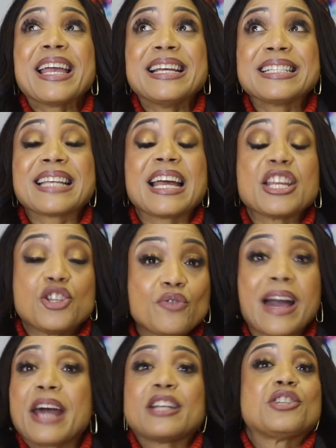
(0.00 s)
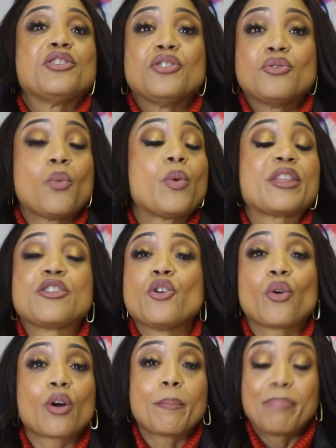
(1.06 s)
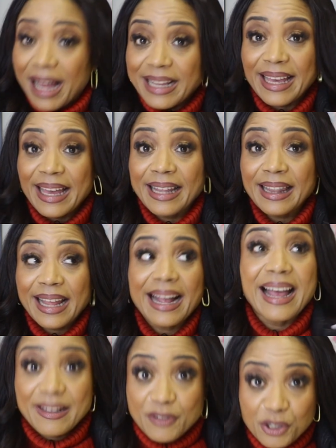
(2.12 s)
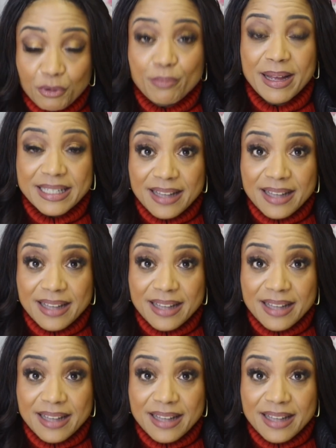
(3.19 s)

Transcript: Is you got to do with your bucket like I have to do with my